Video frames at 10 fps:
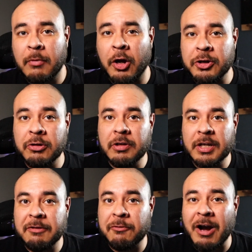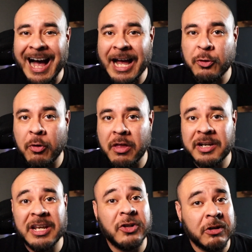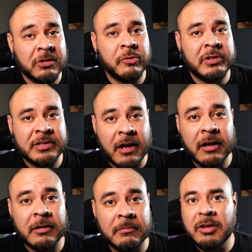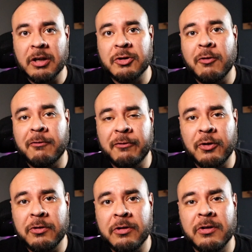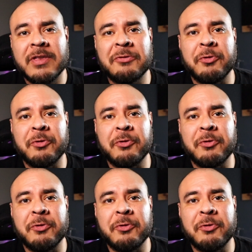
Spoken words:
Are you looking for high quality nursery stock? Look no further than